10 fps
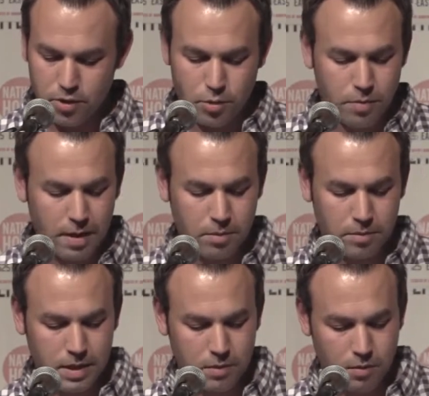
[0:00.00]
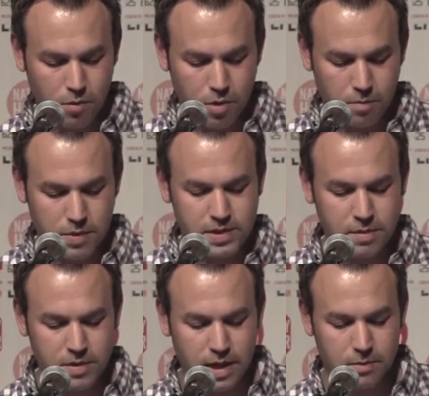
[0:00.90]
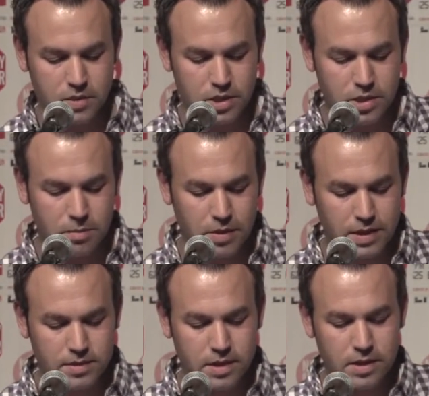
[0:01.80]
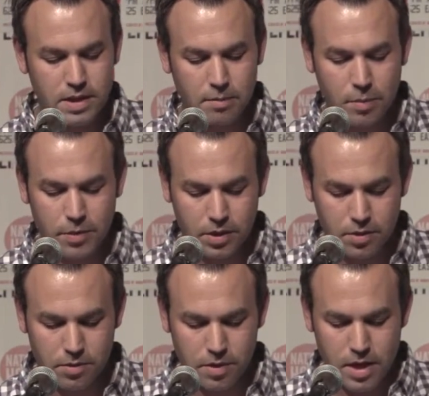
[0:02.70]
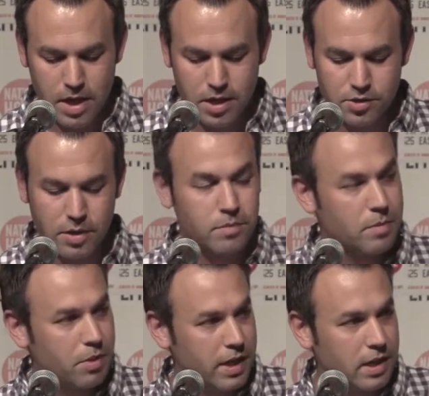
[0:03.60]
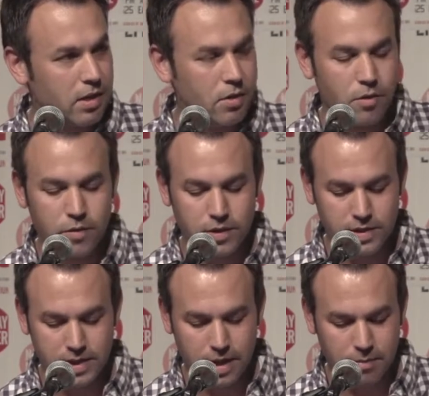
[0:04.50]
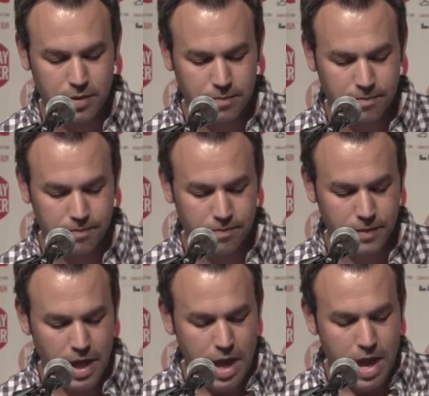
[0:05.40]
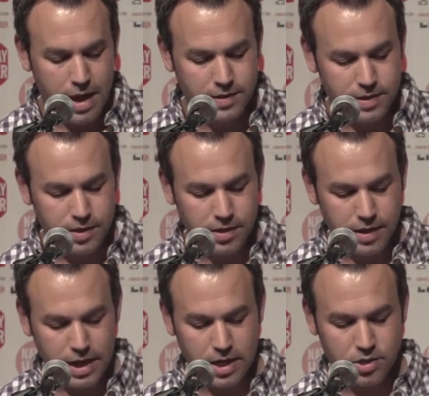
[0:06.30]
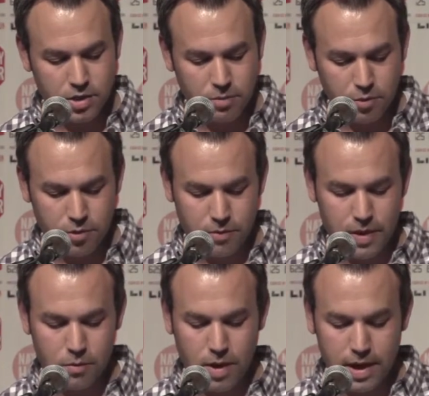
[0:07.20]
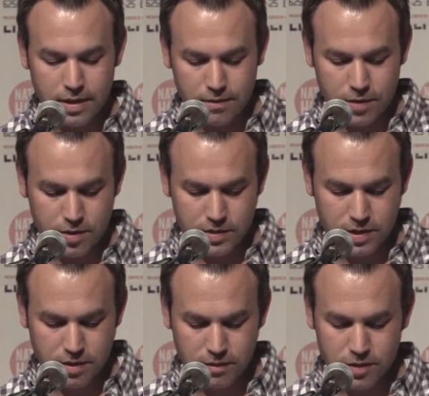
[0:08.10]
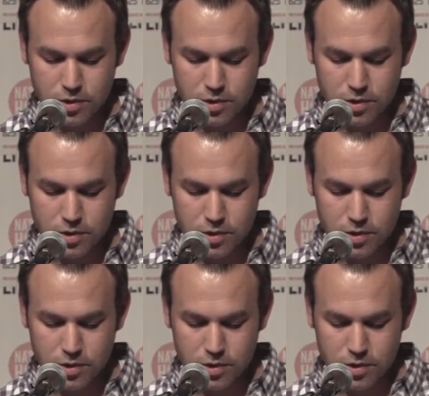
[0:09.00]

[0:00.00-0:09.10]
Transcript: no problem keeping warm, but sometimes she placed it atop a pillow and draped a blanket over its top. At dinner, Angela poured red wine for herself,